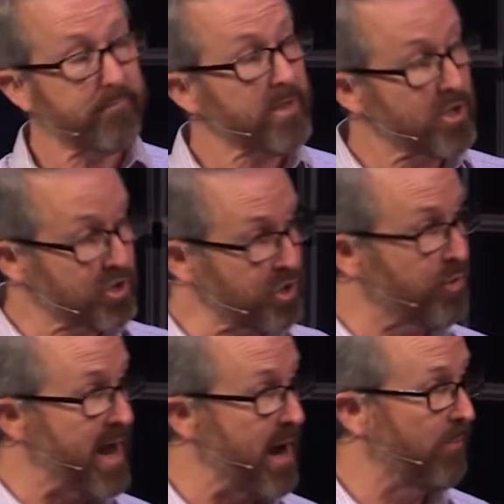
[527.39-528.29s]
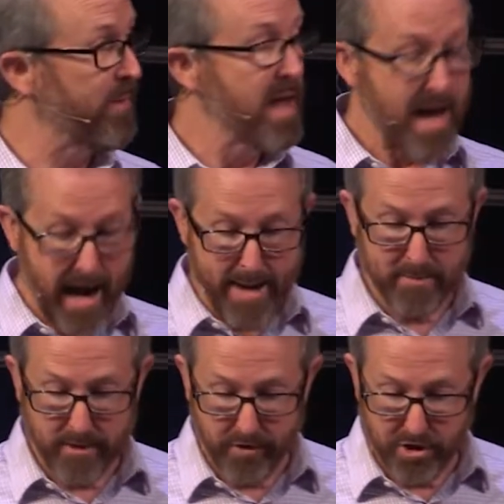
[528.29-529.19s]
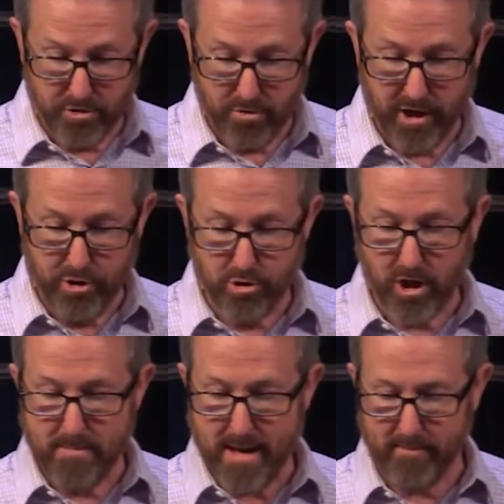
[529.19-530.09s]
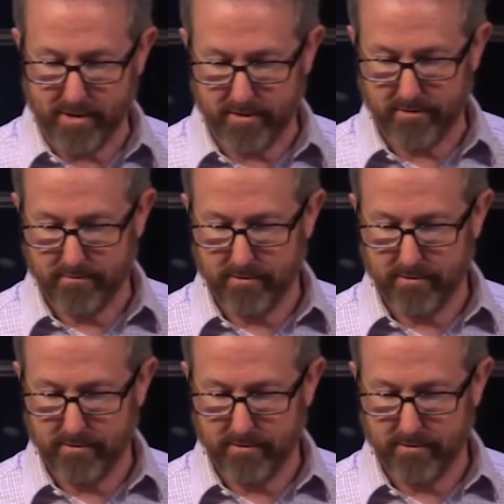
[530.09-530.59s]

So now, I'm giving you a new commandment.